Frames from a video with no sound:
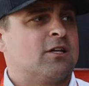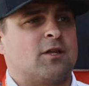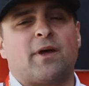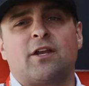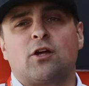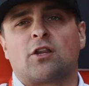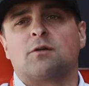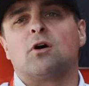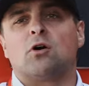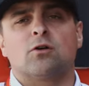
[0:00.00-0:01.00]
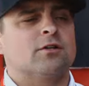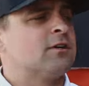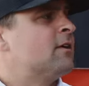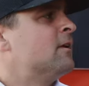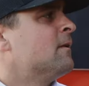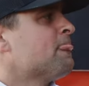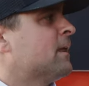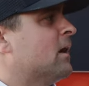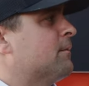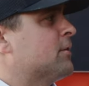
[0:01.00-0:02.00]
depending on the mode.
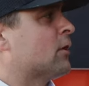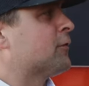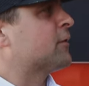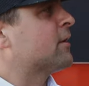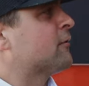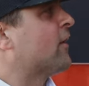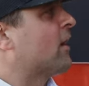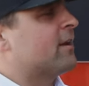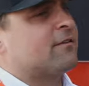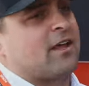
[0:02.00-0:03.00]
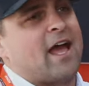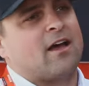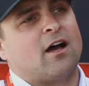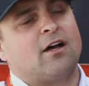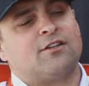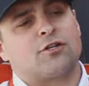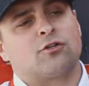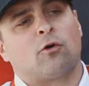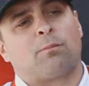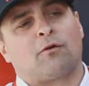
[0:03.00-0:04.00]
You're also gonna find
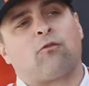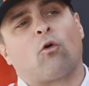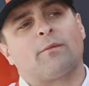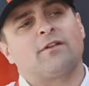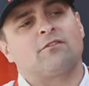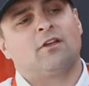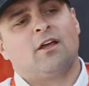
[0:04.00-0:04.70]
additional performance